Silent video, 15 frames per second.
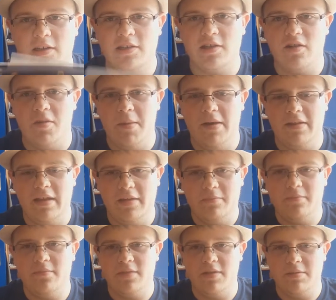Sorry about
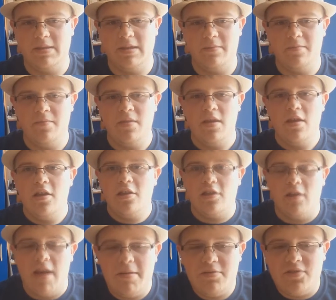that. Anyways. So
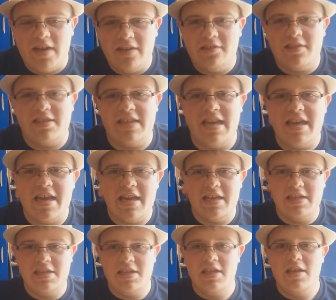what I'm trying to say
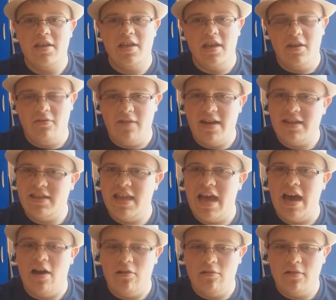is, right
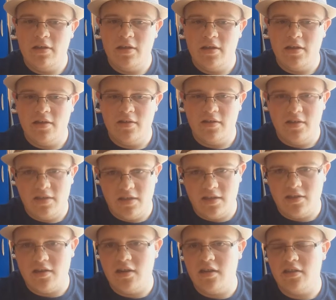now,
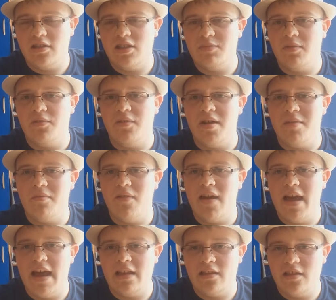the current spot where I'm
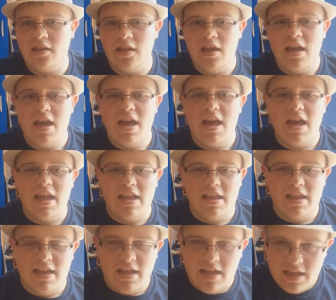at,
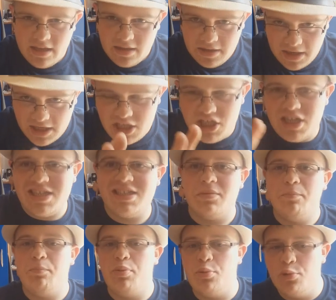it's just
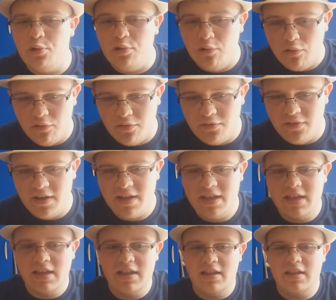proof
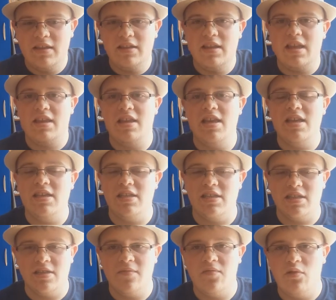that
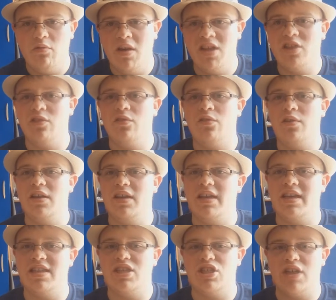these want to ruin
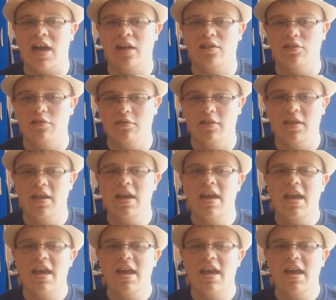kids' childhood.